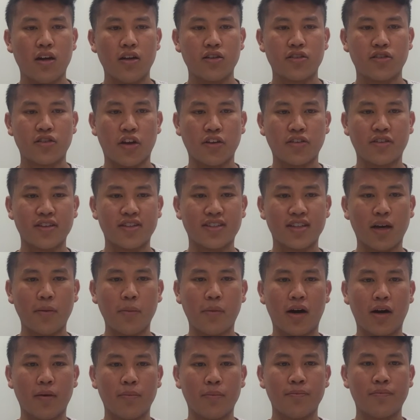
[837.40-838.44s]
So to
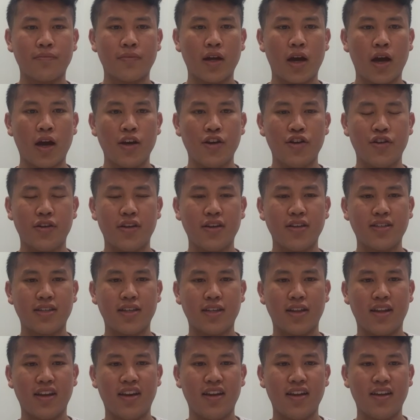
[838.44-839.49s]
sum up,
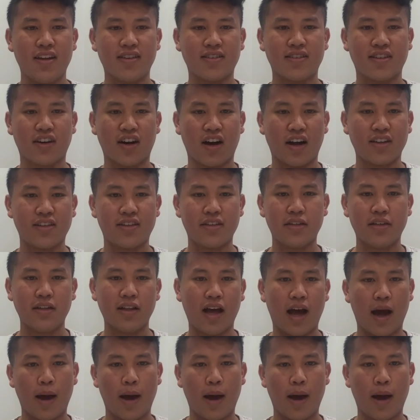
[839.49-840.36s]
Utility is an ideal